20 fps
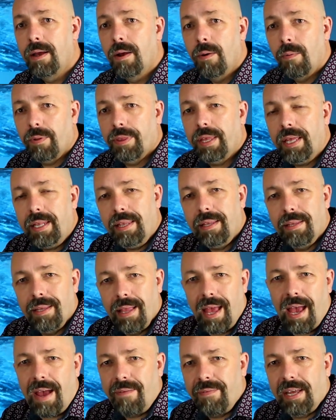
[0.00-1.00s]
well, then
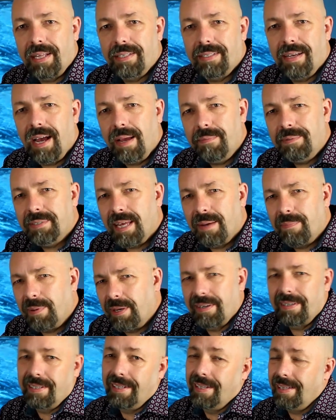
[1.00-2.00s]
having a timestamp
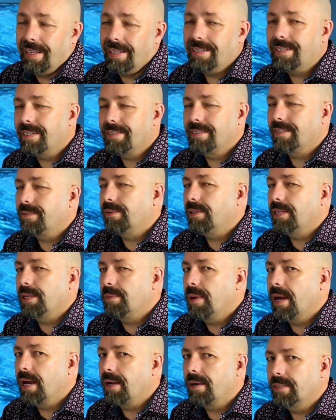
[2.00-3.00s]
here, that doesn't really
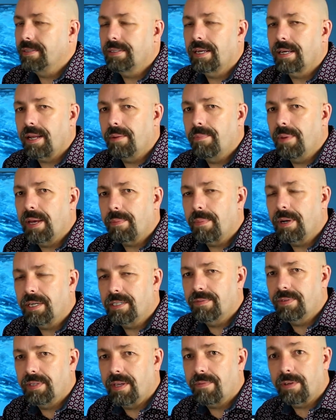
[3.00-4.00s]
matter. It's not going to make much
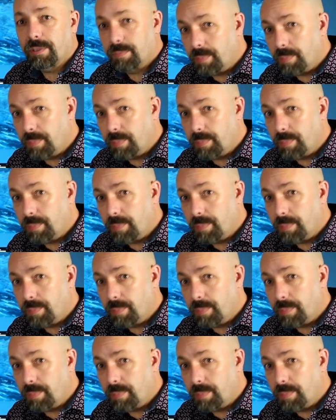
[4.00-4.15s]
of a difference.